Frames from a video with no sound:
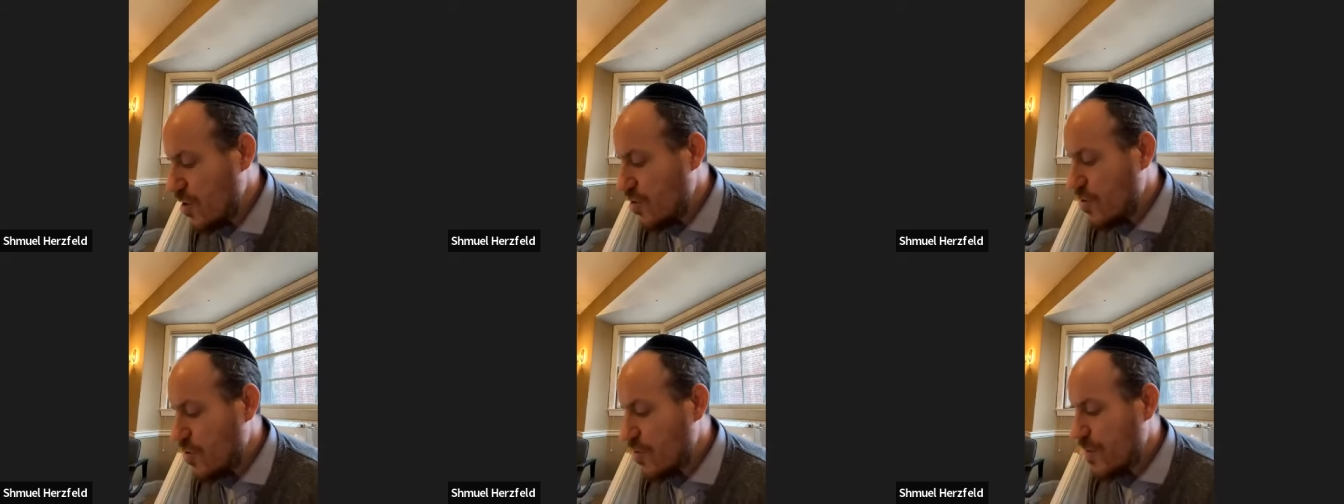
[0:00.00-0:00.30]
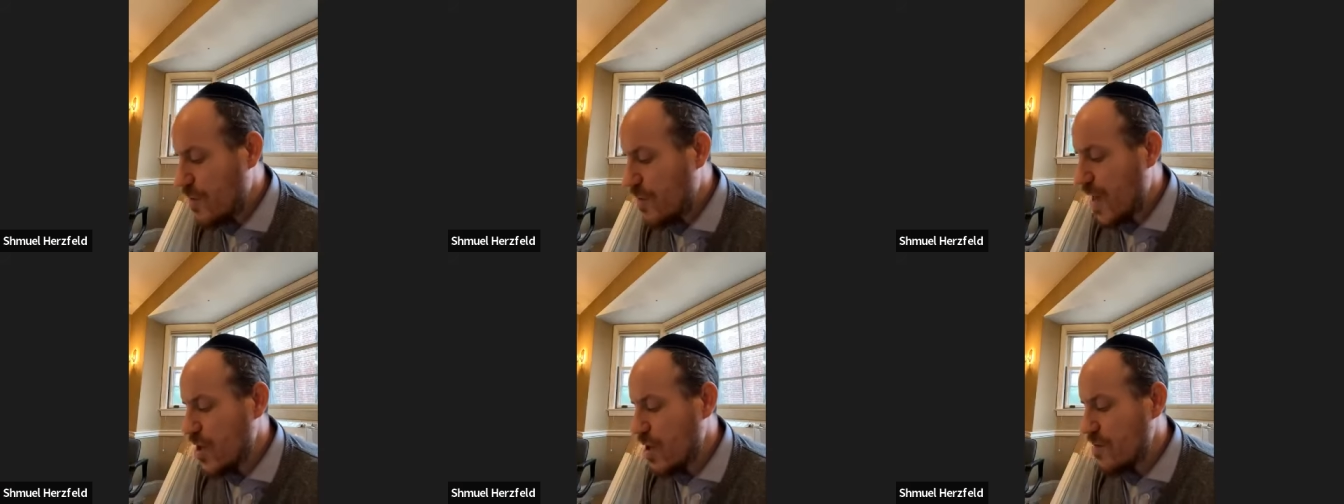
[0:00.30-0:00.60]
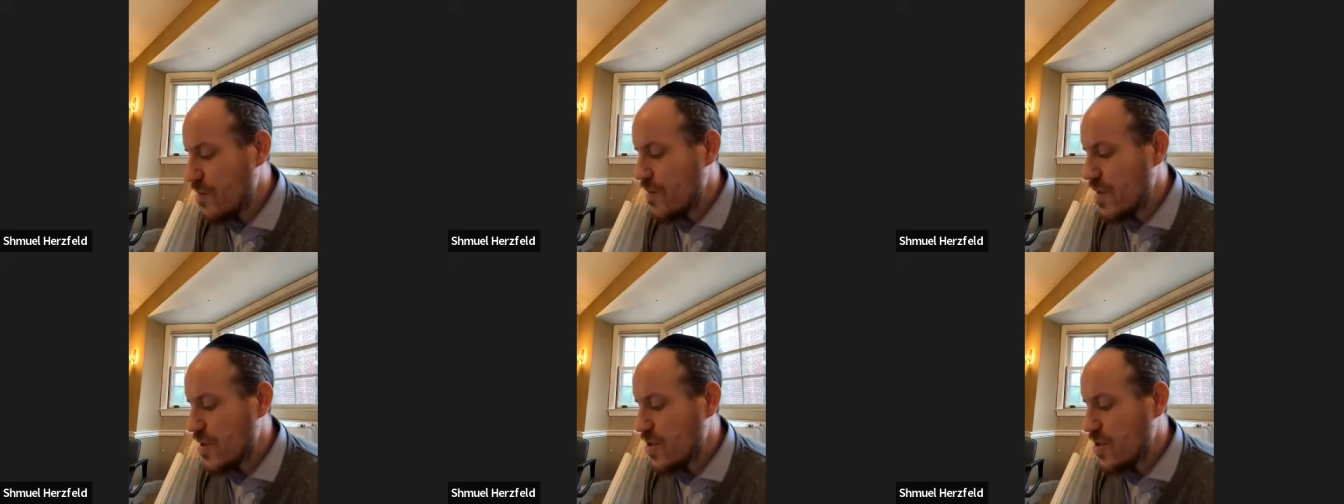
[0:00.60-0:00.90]
but
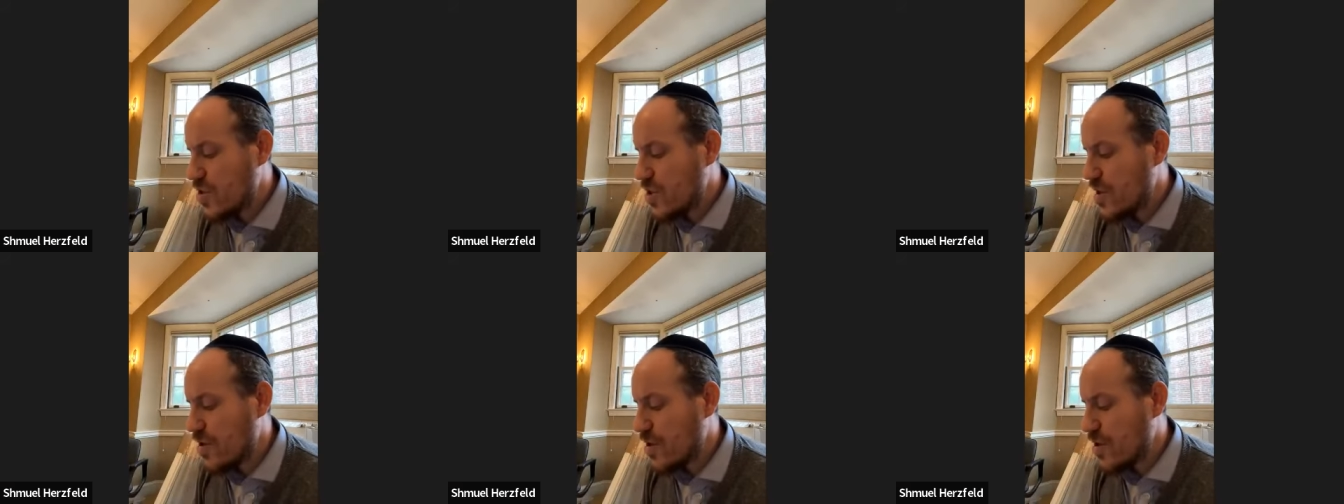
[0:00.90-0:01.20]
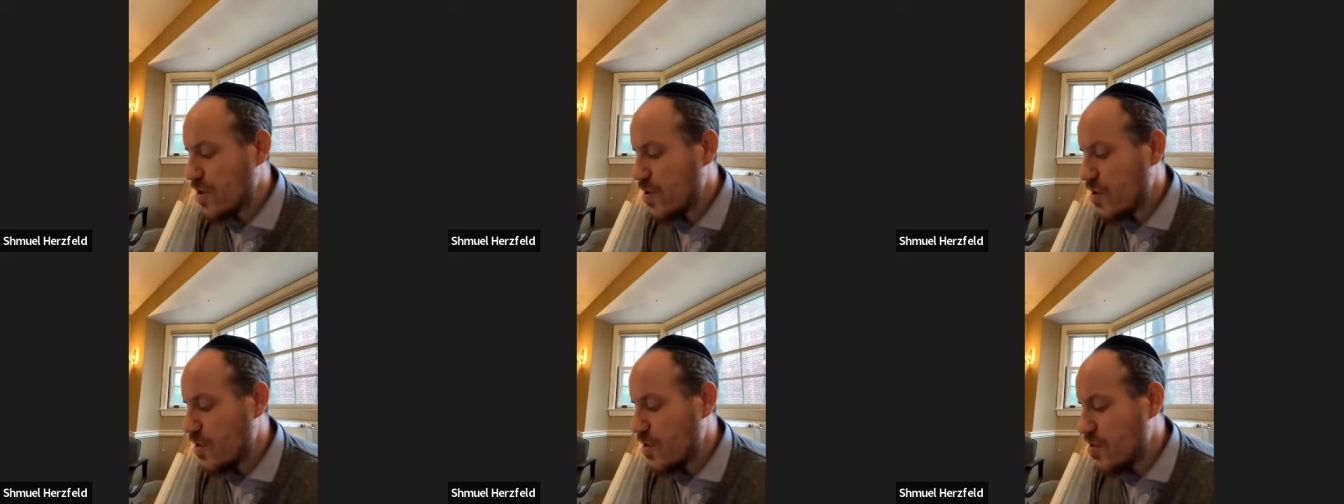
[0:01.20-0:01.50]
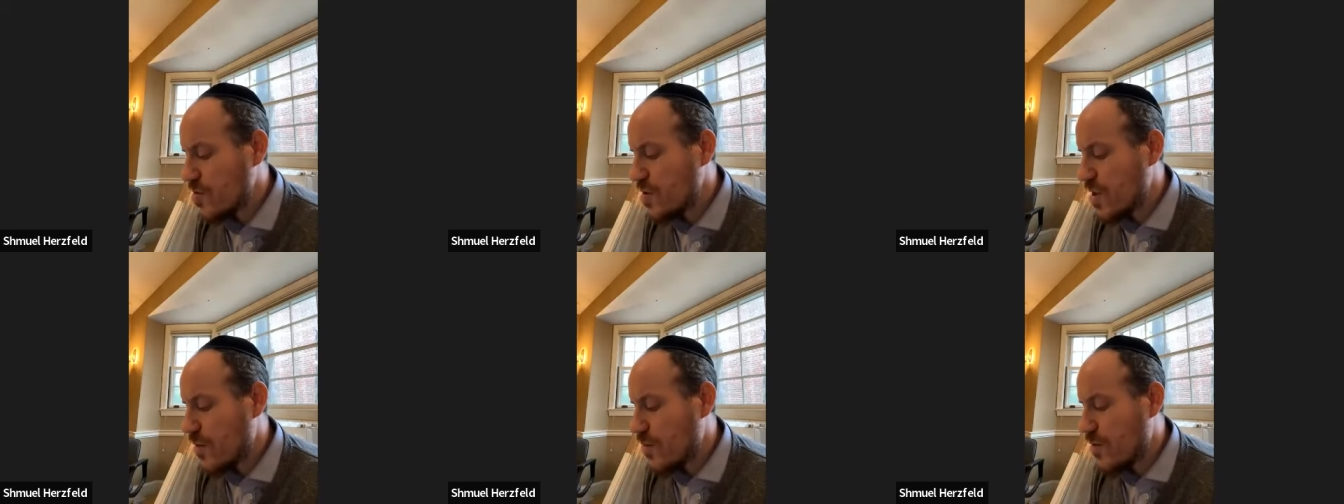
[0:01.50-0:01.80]

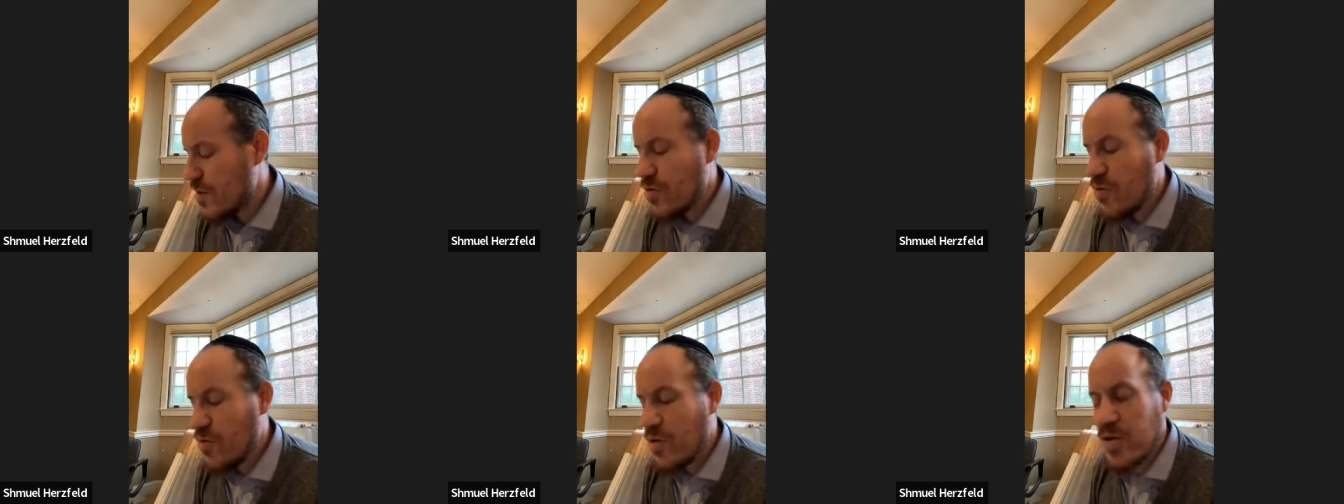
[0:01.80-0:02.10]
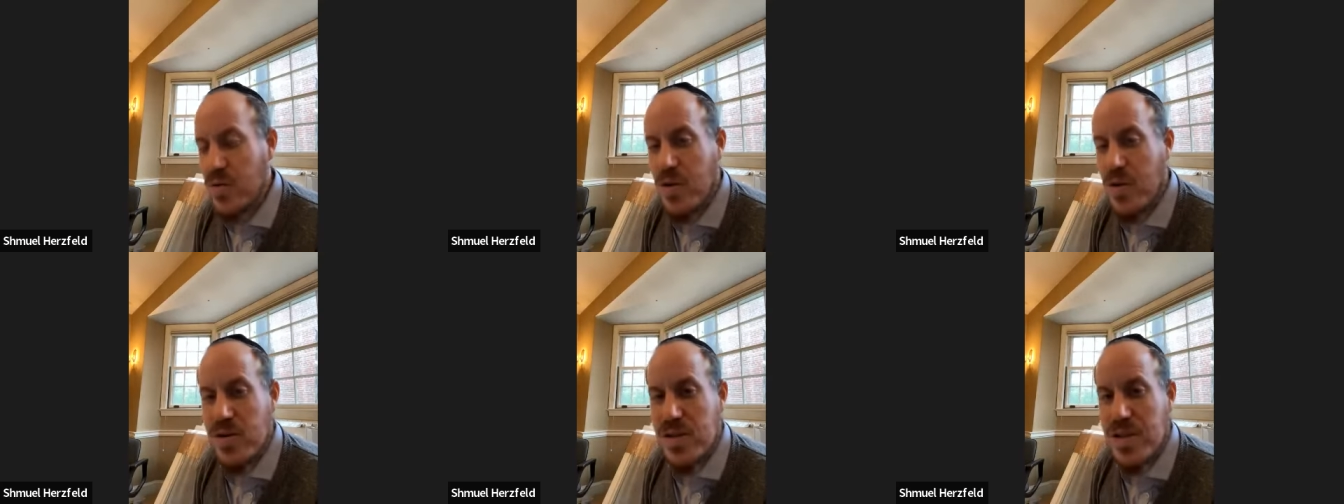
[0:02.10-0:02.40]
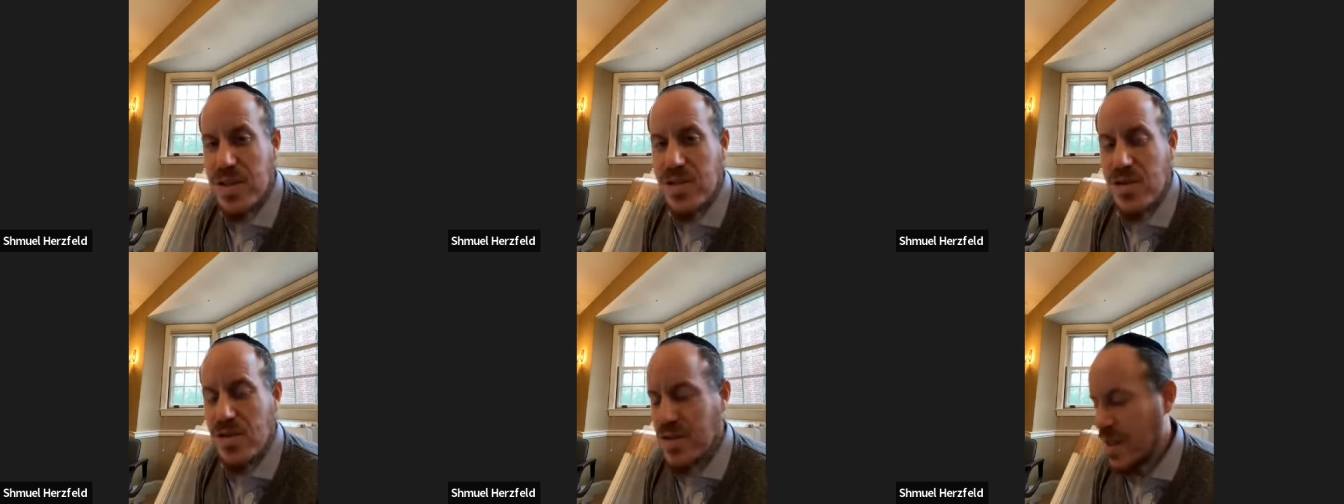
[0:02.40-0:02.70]
according to one that
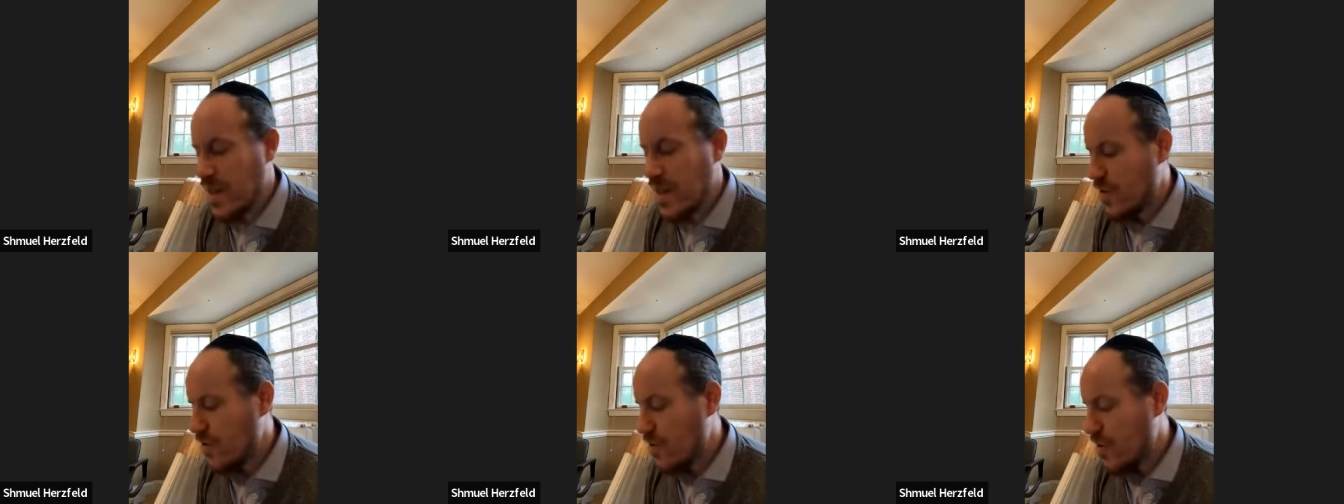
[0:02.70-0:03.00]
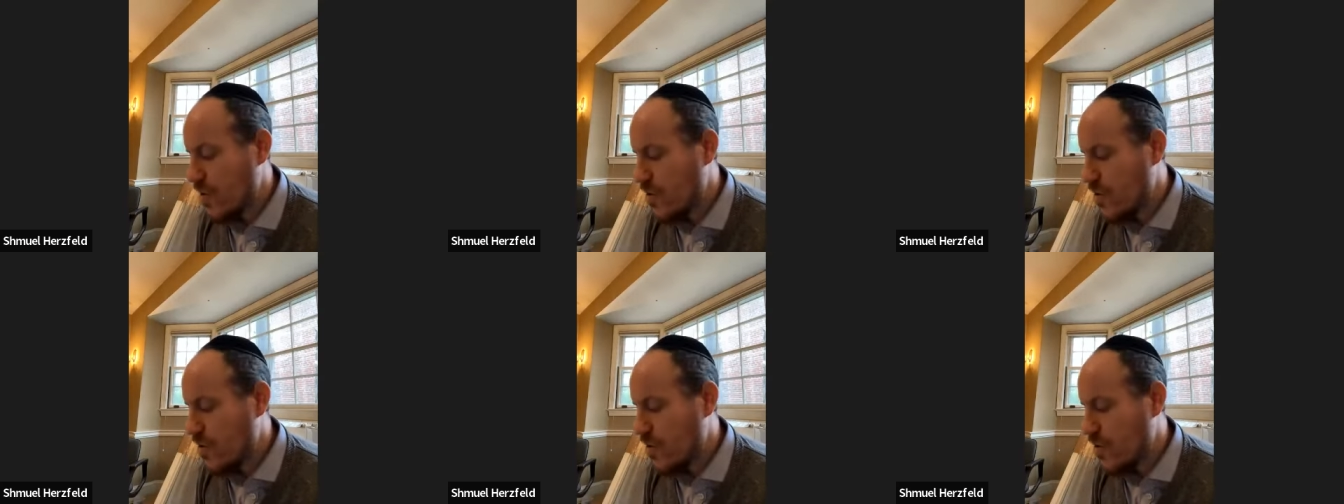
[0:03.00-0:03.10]
says it looks like you're